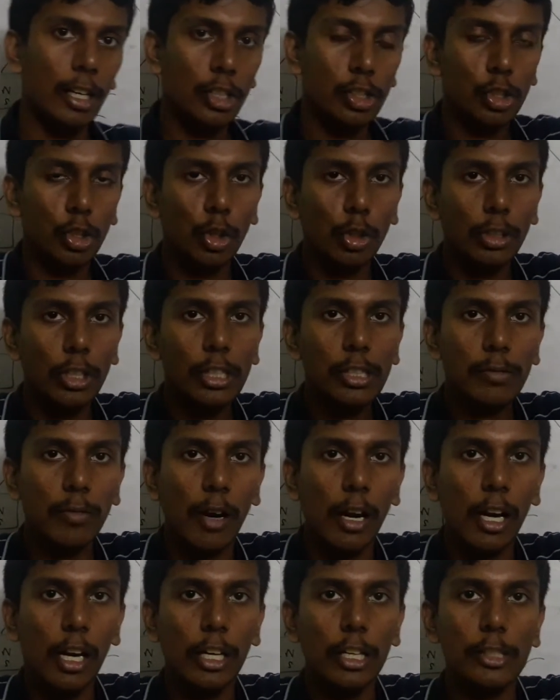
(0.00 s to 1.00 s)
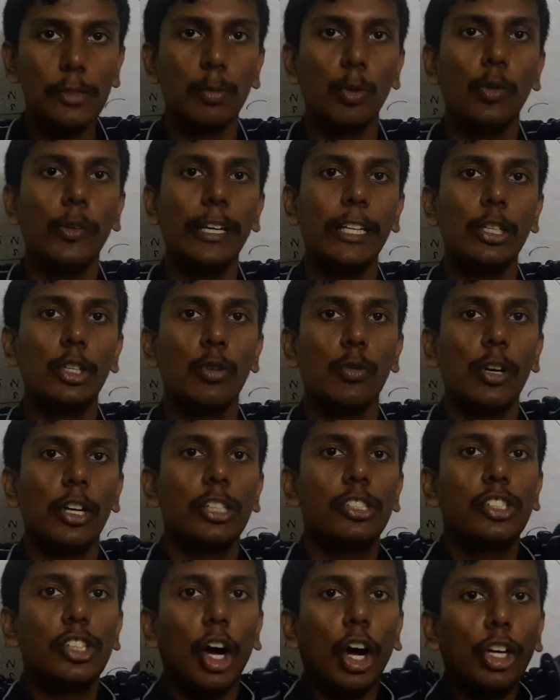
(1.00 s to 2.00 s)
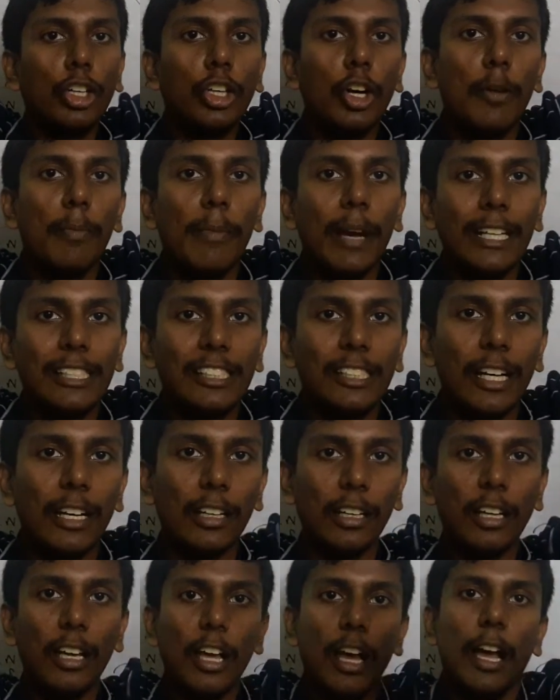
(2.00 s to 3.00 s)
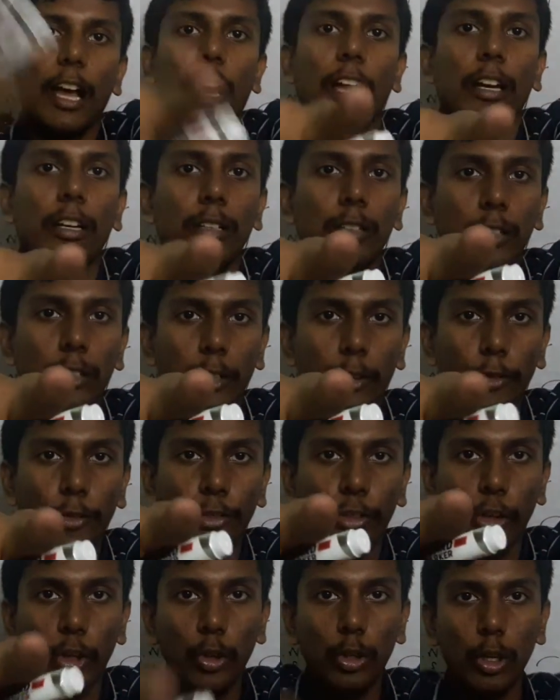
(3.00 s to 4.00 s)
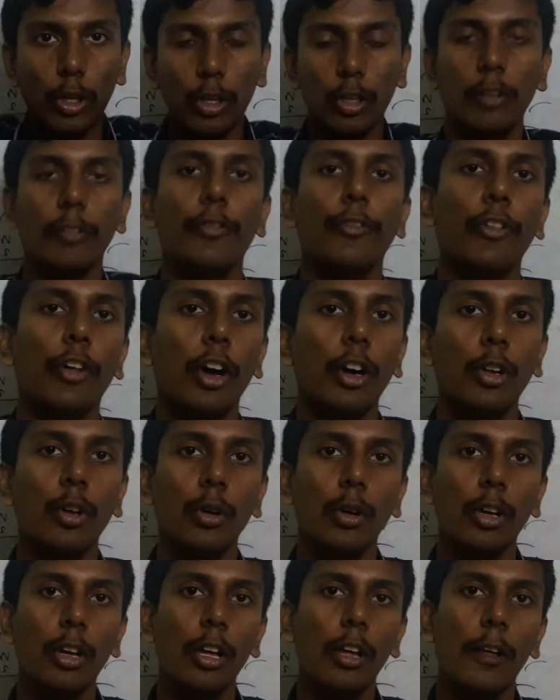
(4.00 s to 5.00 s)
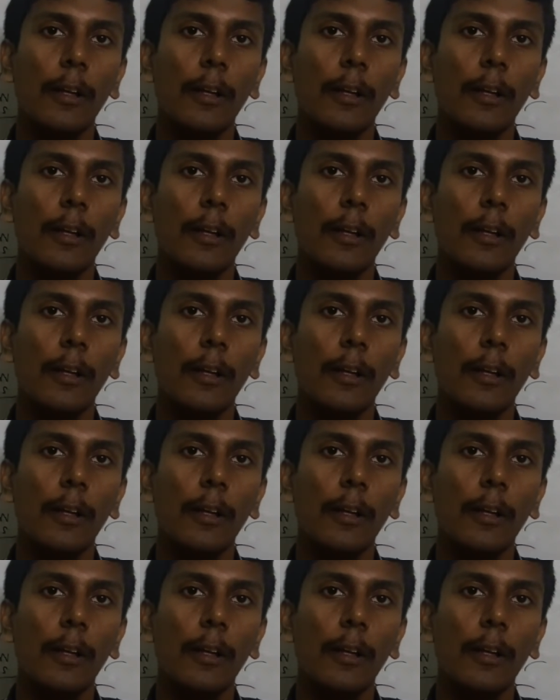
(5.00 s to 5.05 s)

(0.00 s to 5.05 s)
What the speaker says: So this world is moving towards automation, and if you don't follow,